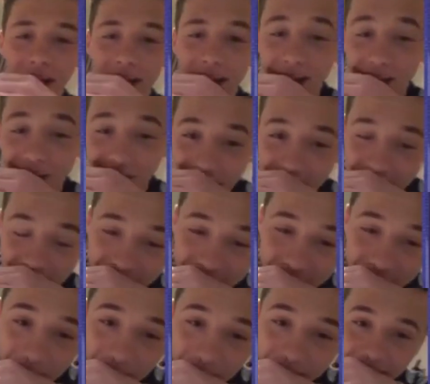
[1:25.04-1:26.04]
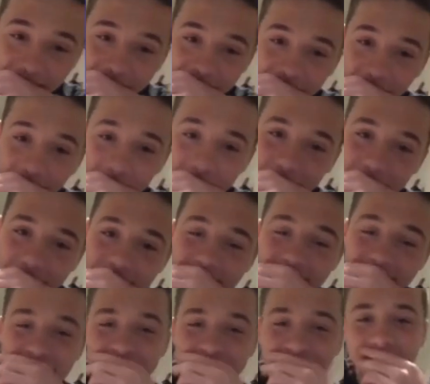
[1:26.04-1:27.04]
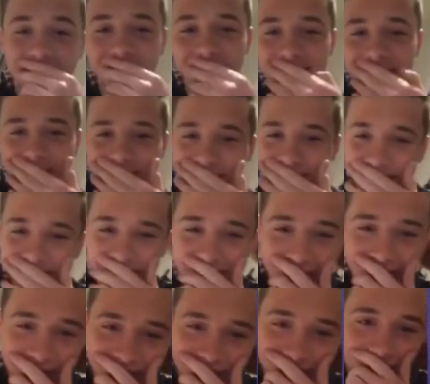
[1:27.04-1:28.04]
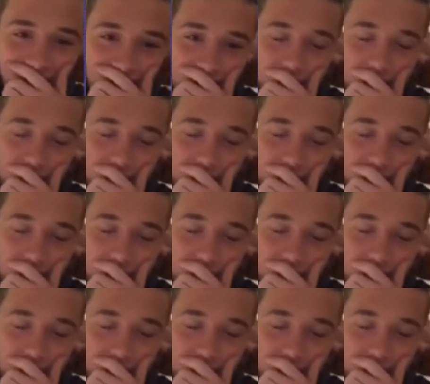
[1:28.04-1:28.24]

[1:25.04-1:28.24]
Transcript: I just reached a million followers. I've got 52.